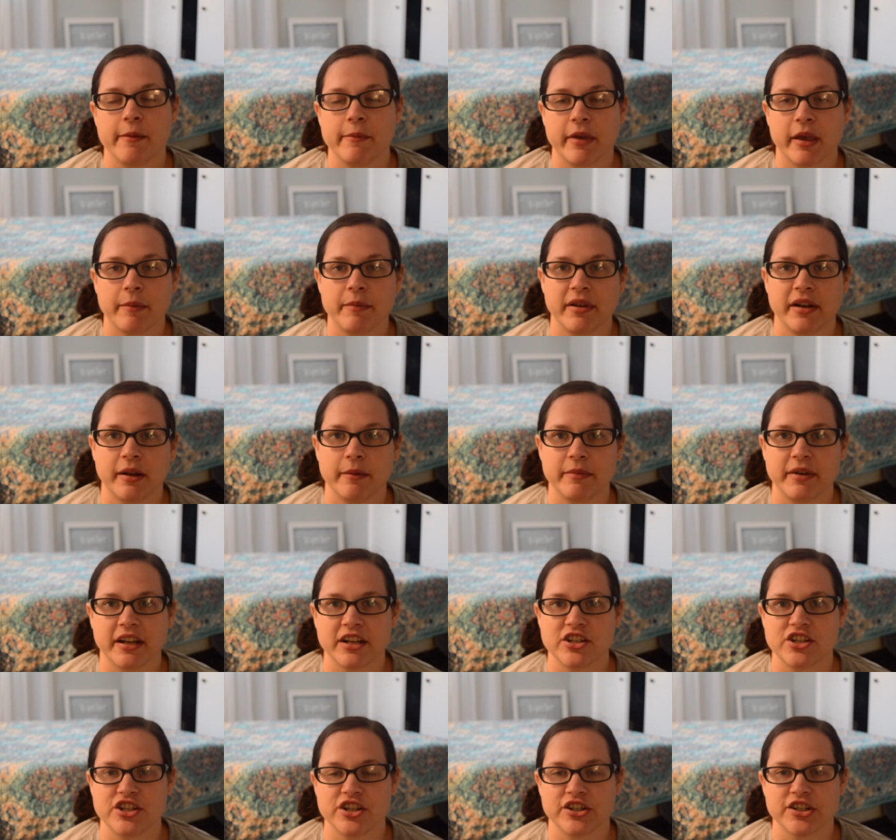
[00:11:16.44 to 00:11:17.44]
coming up
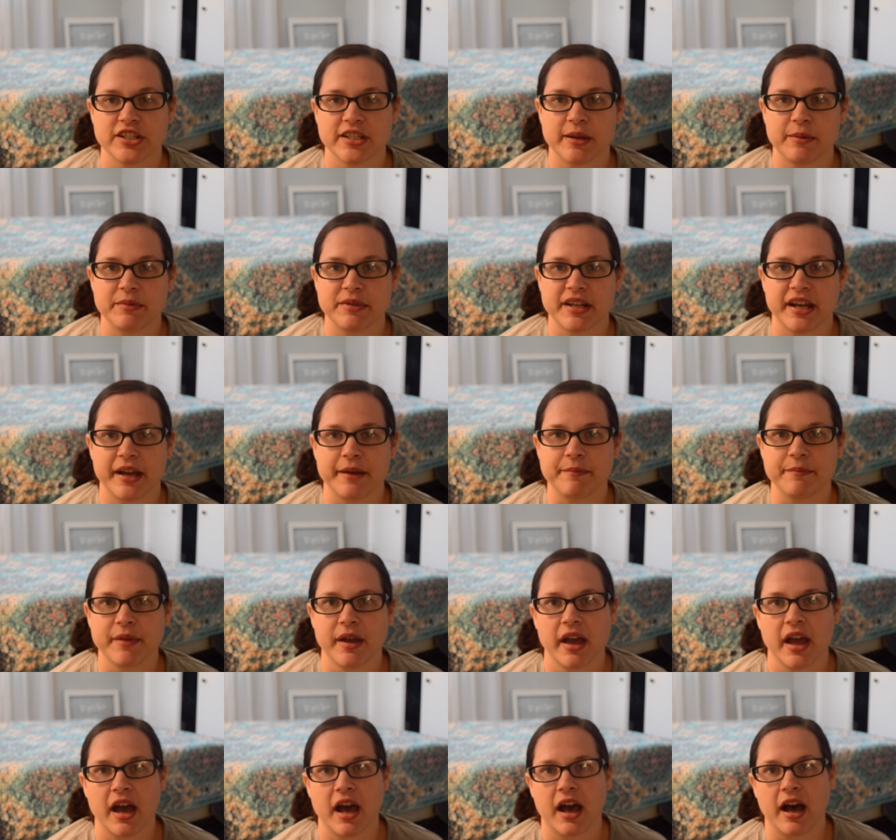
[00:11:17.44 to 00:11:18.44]
next year sometime.
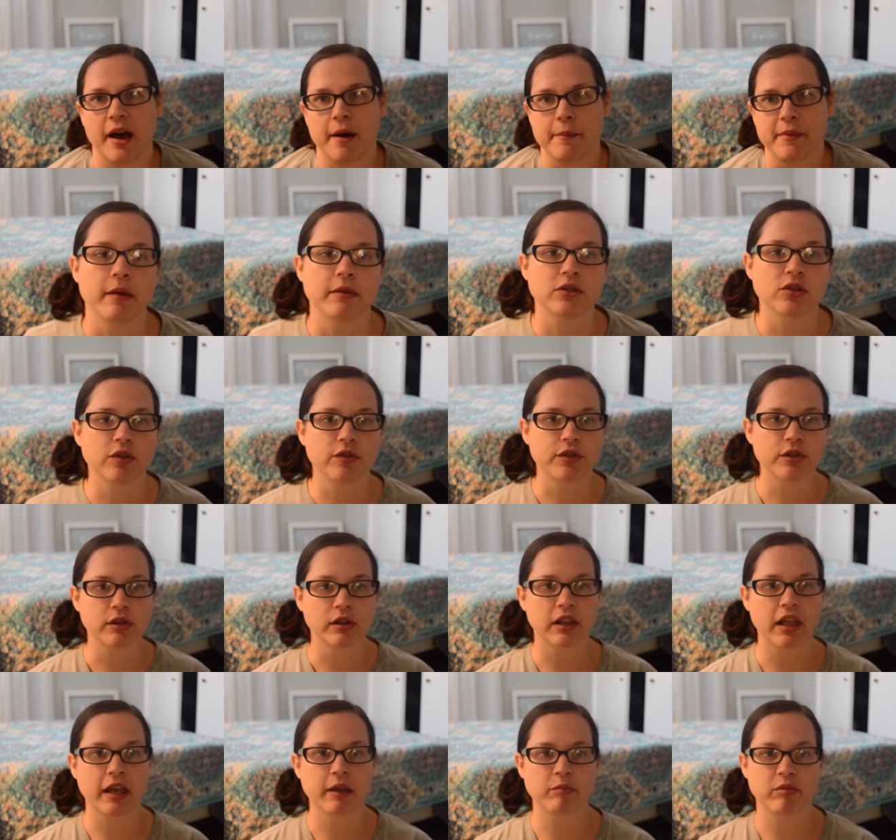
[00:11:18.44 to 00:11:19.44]
So if you
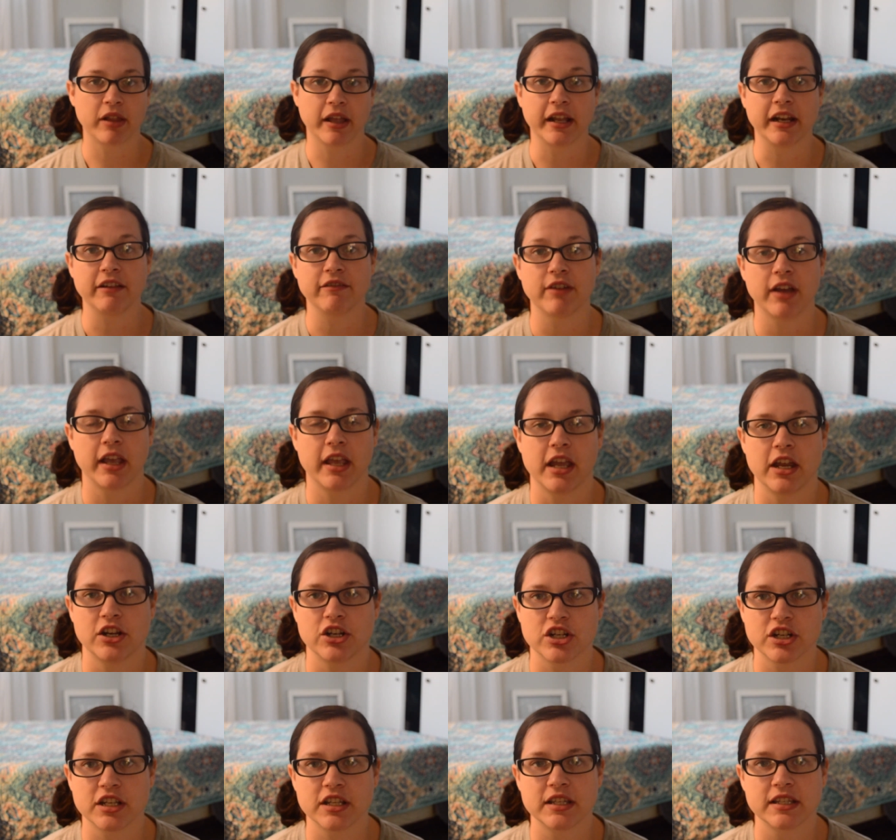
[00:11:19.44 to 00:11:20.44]
like planning
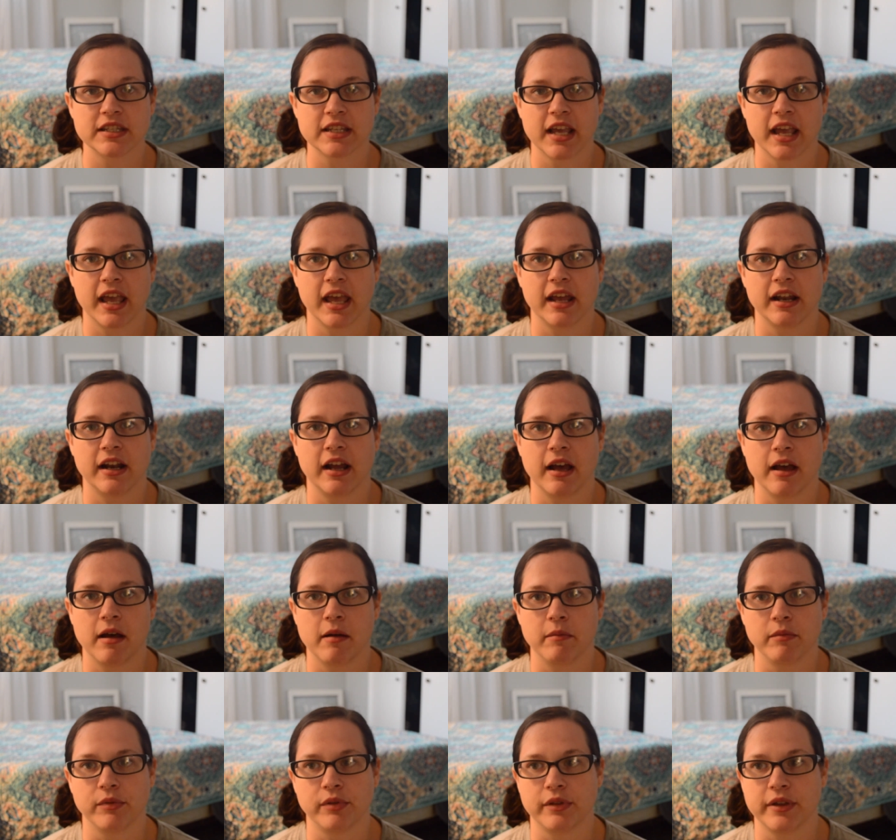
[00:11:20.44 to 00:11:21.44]
vacations
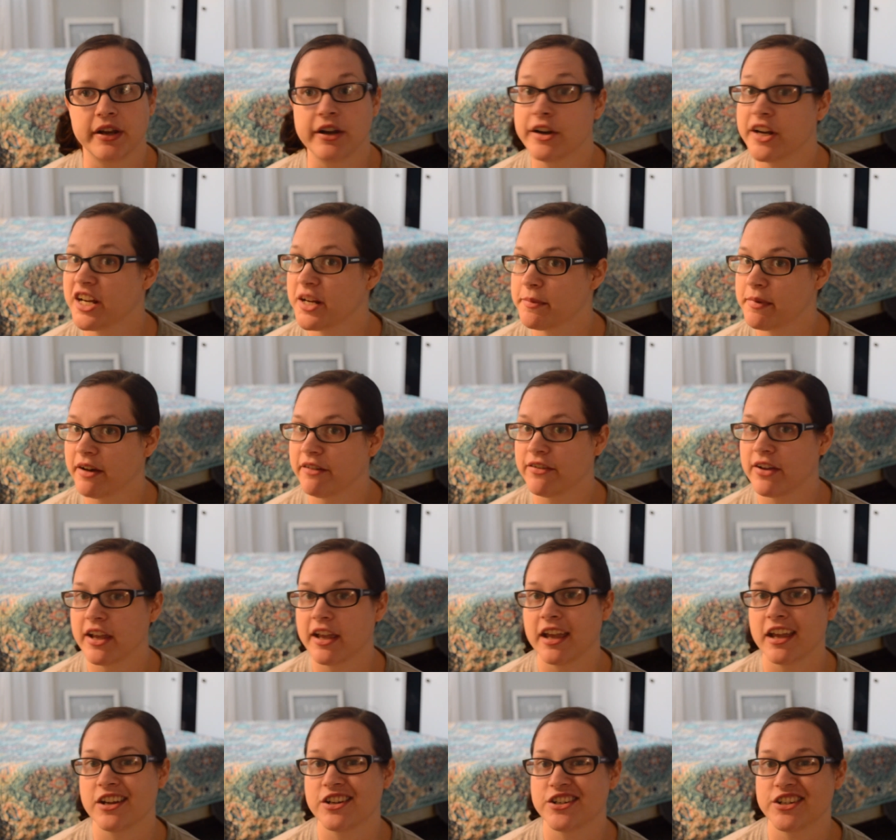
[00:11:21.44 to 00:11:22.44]
and hearing about
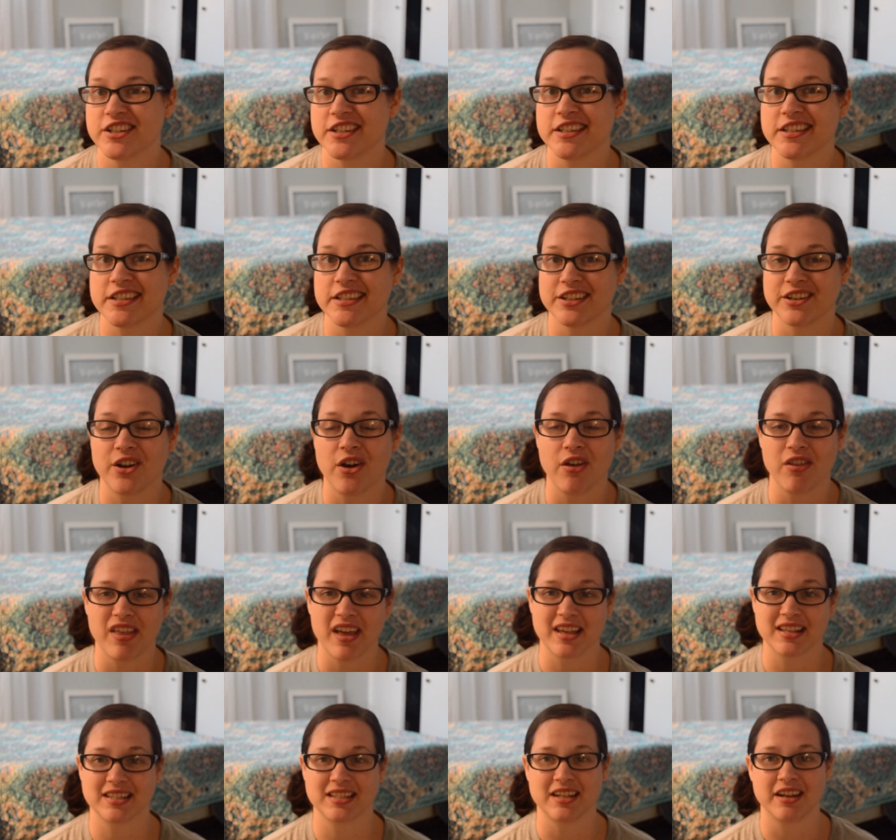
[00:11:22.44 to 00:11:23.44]
vacations and all of
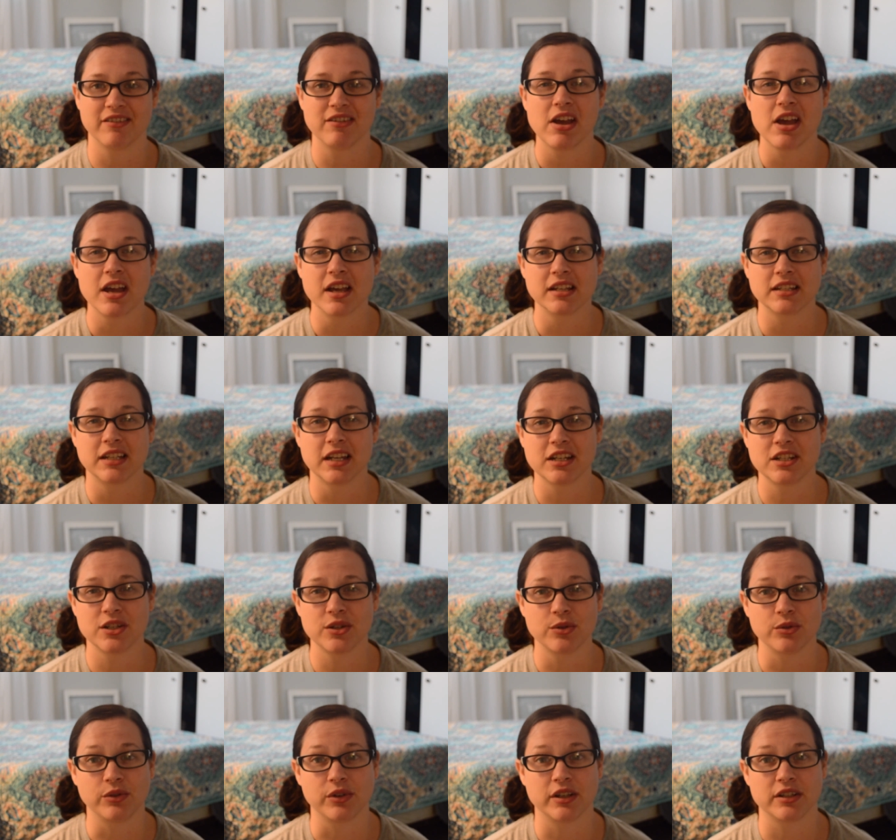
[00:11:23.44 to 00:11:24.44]
that stuff, stay
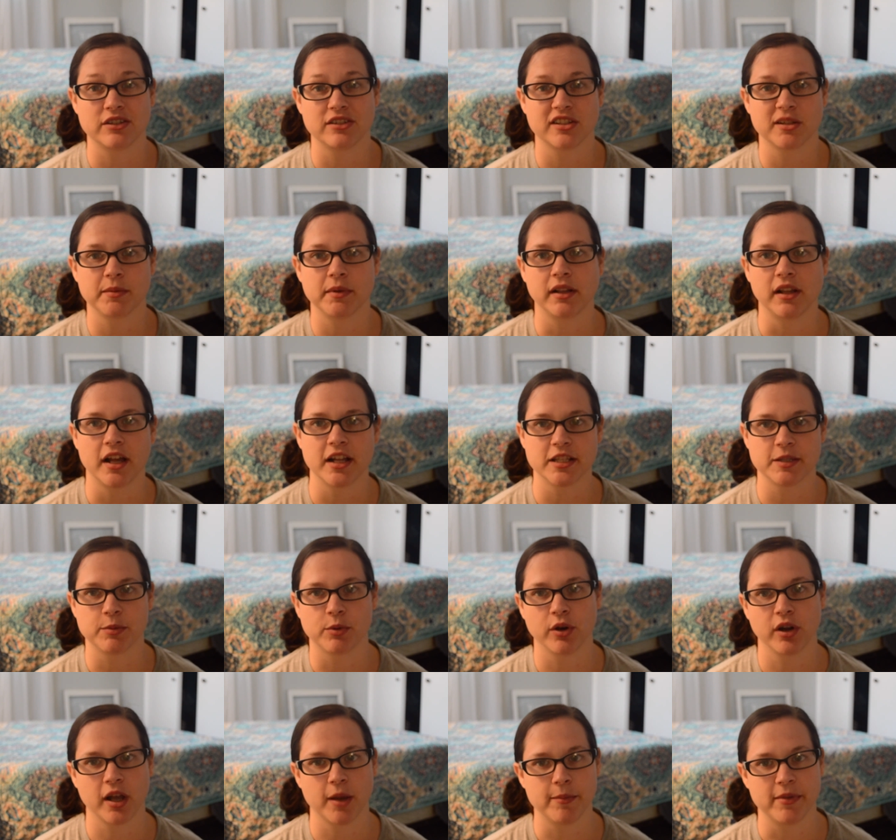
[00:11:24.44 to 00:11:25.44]
tuned because there's going to be lots
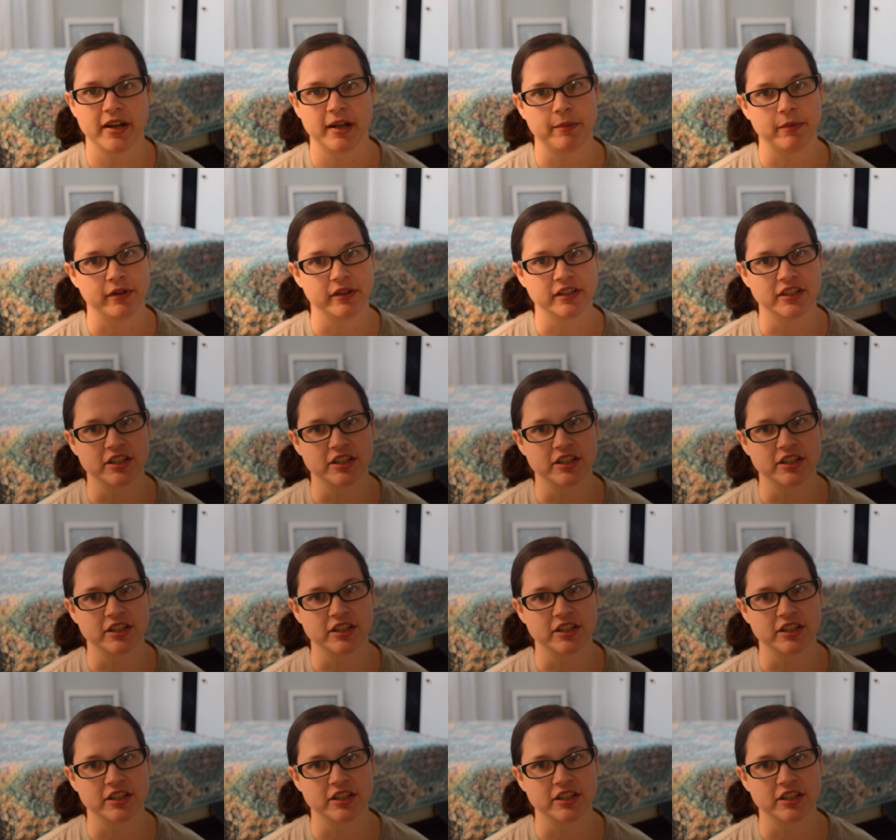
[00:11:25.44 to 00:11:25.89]
more coming up on